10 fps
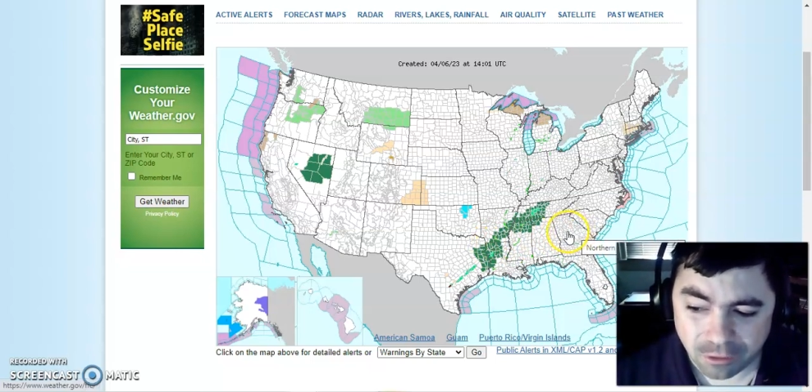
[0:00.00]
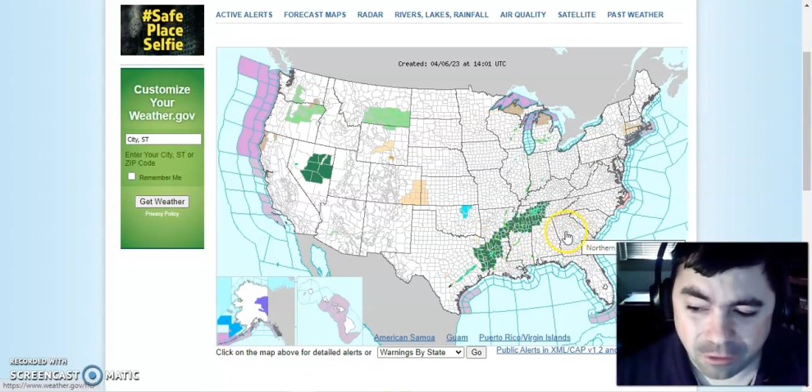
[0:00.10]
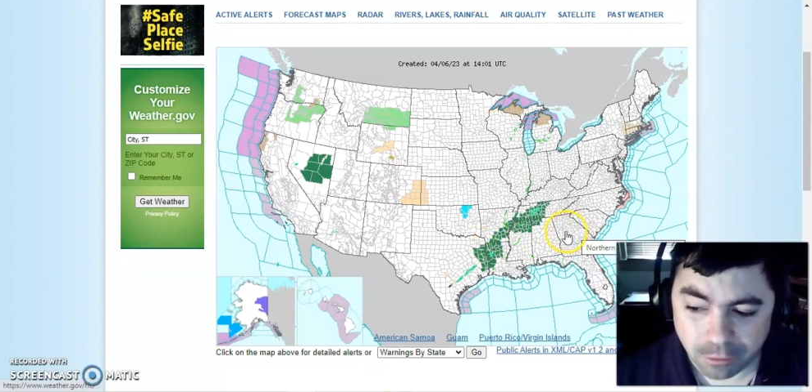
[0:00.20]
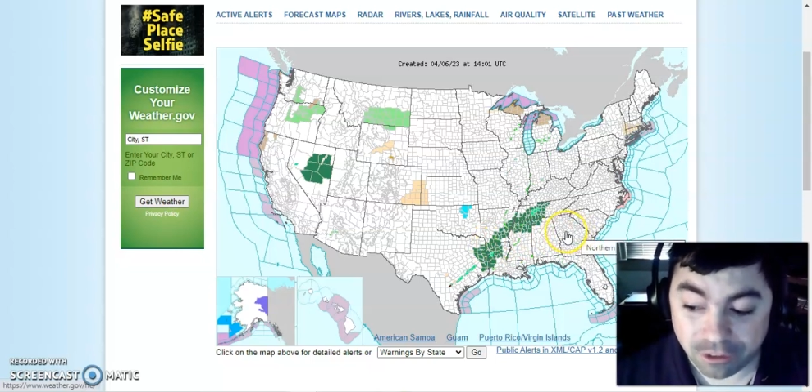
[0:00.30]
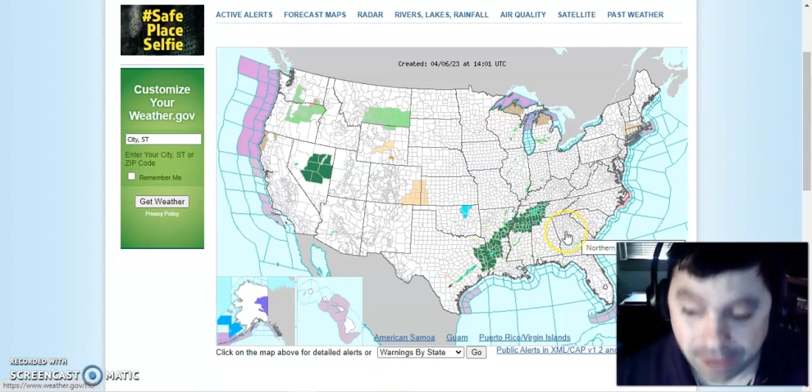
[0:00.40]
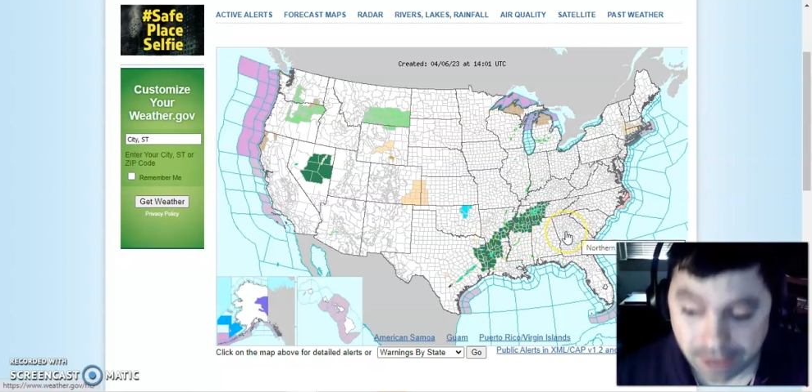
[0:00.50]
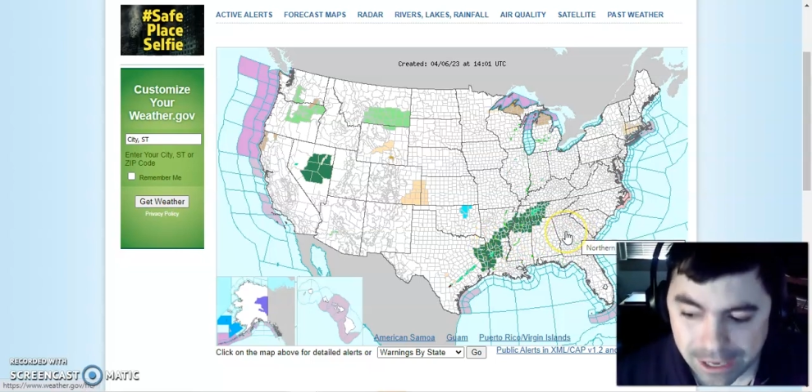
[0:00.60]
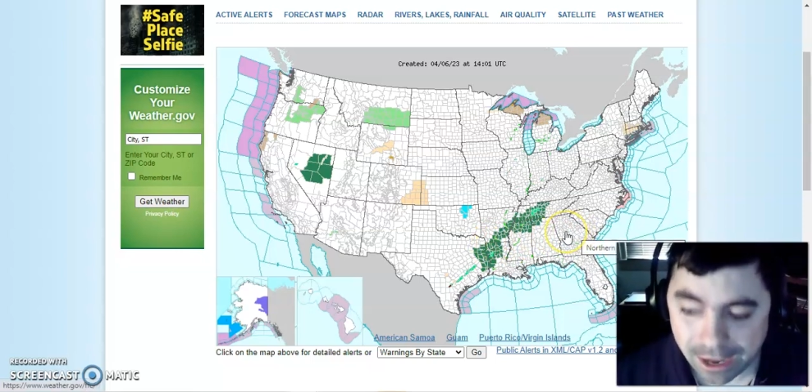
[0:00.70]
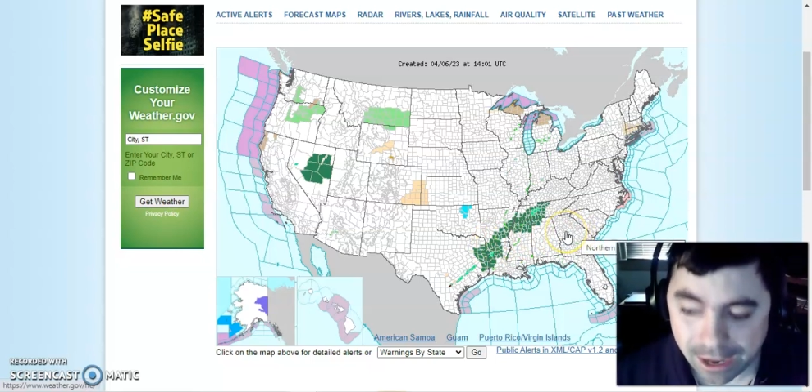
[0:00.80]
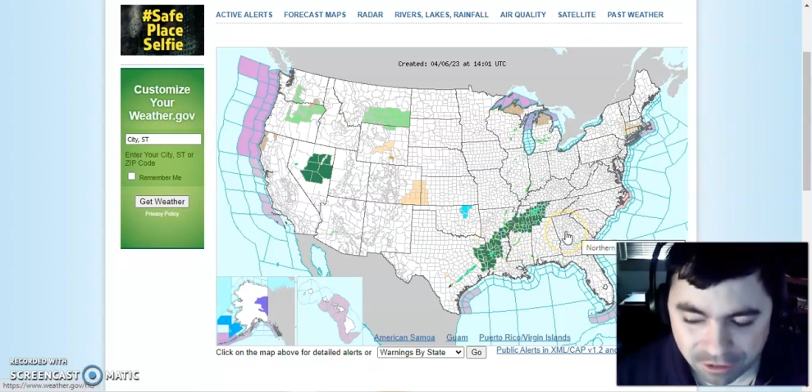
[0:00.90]
which,
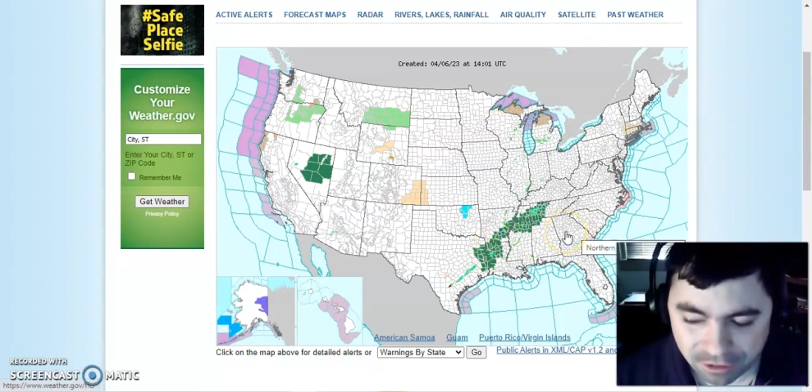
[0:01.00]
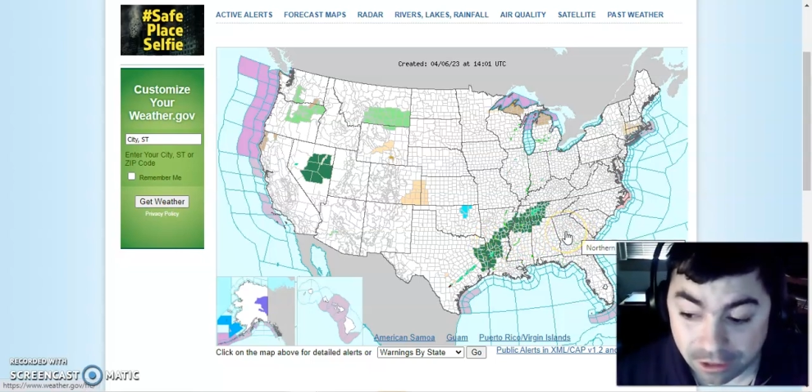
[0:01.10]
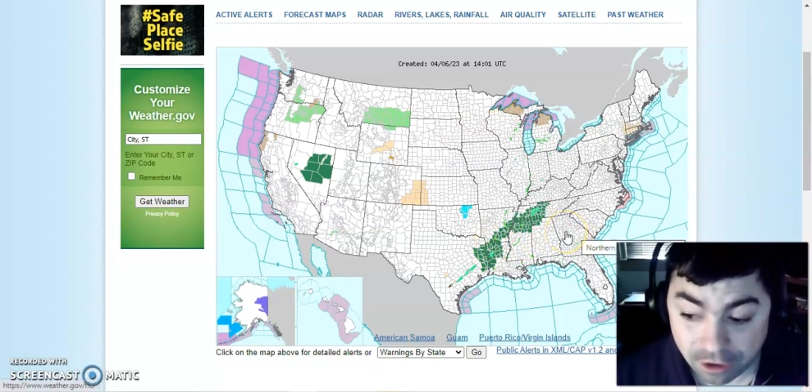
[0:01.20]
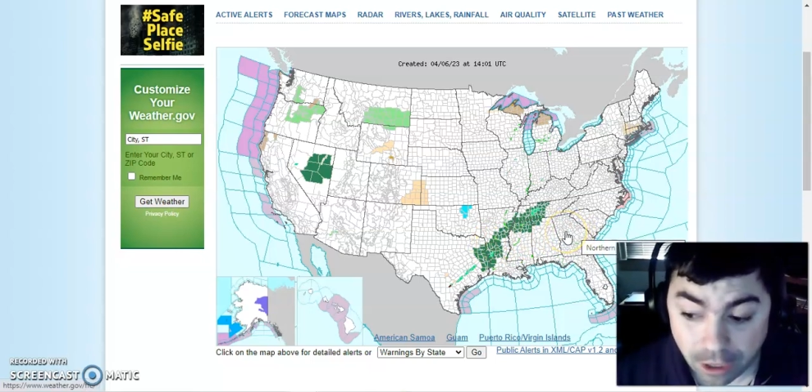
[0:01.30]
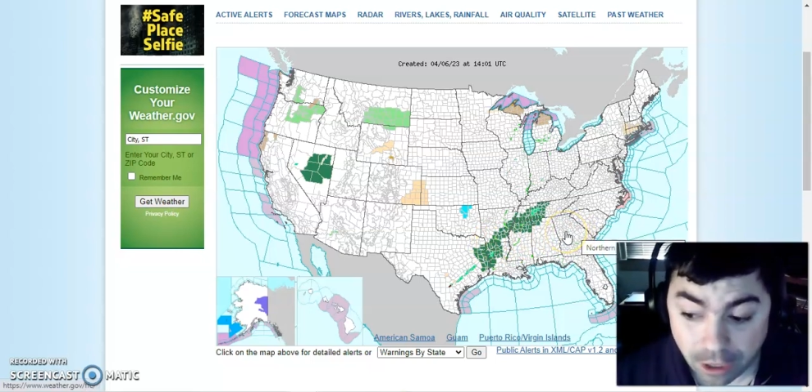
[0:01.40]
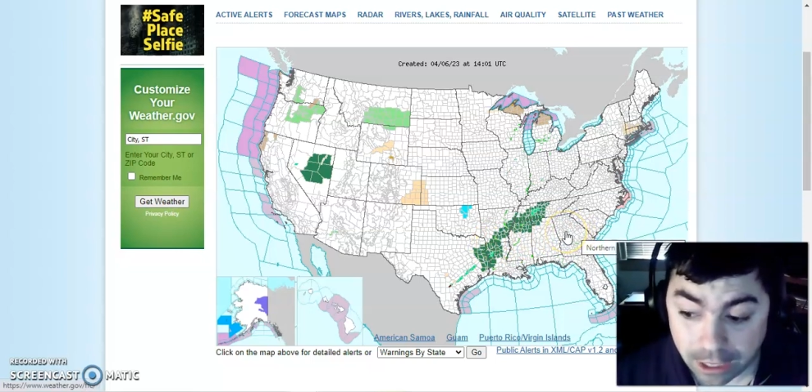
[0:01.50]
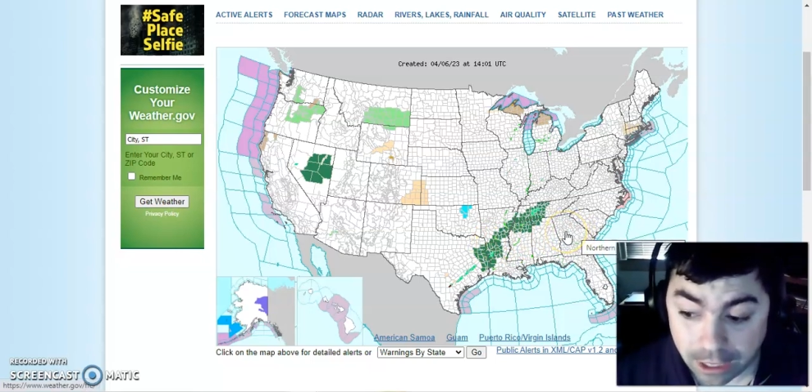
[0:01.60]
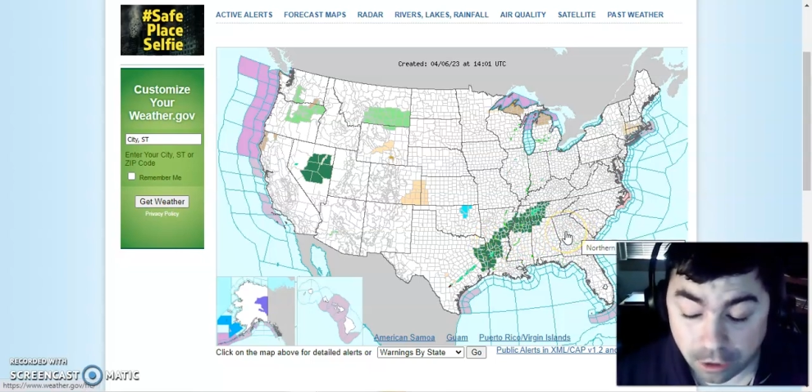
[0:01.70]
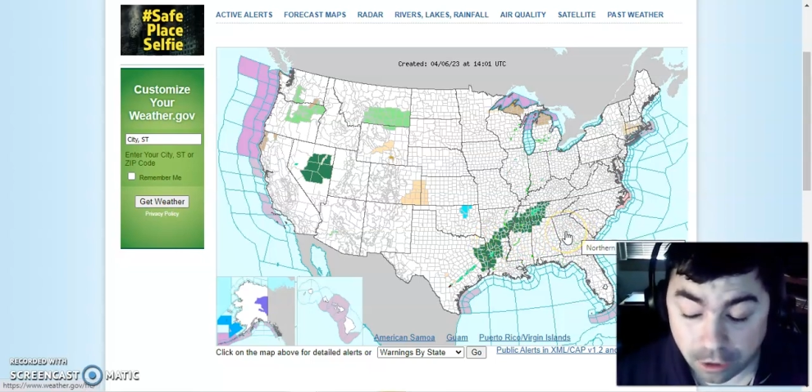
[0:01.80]
yes, it's going to get